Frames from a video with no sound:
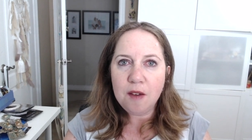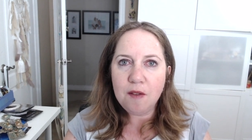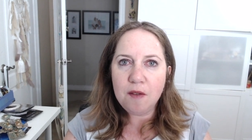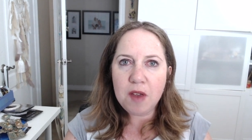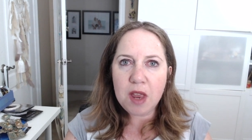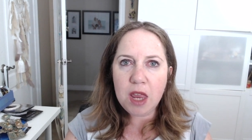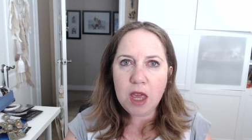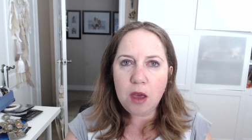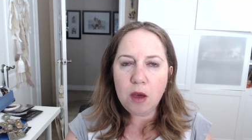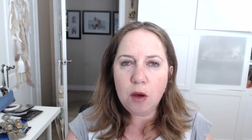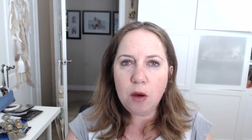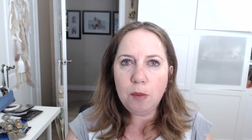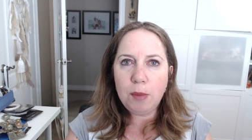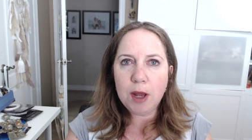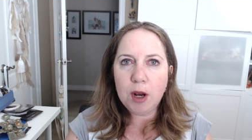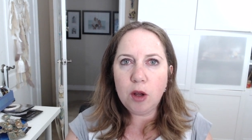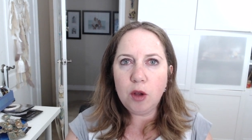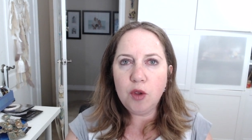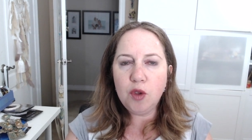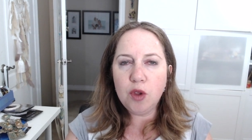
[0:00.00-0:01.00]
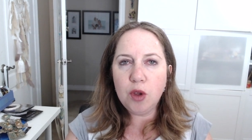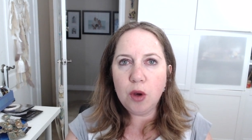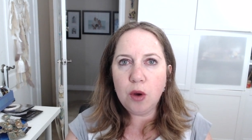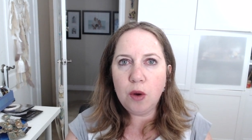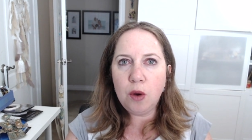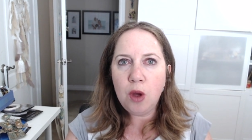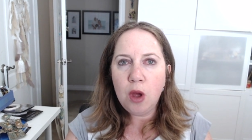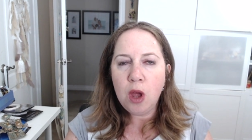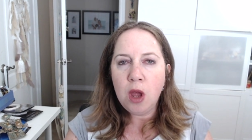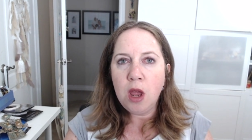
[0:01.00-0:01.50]
video, but
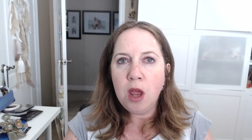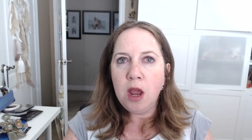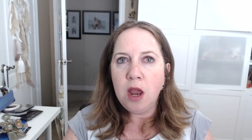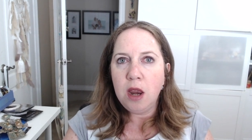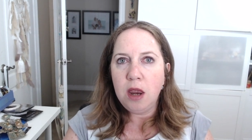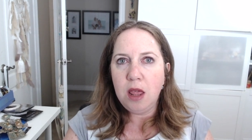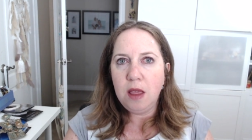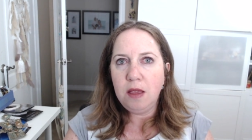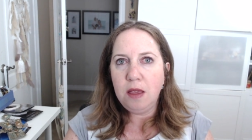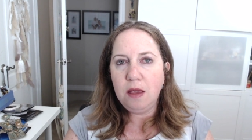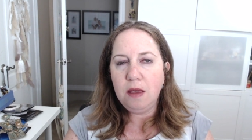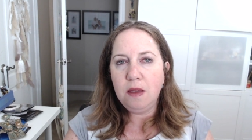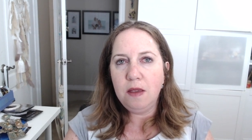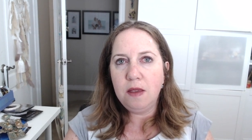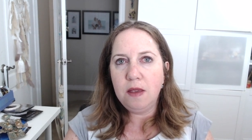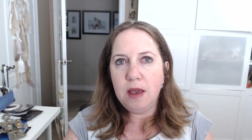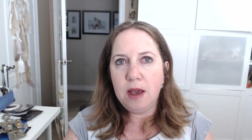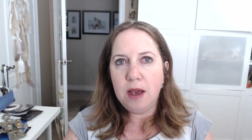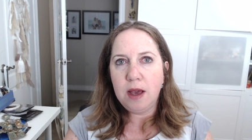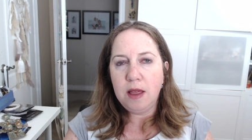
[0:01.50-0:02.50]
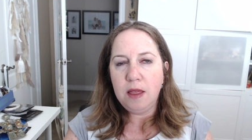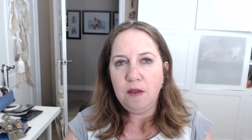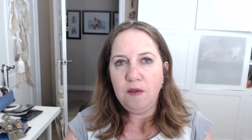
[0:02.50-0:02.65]
also this is uh,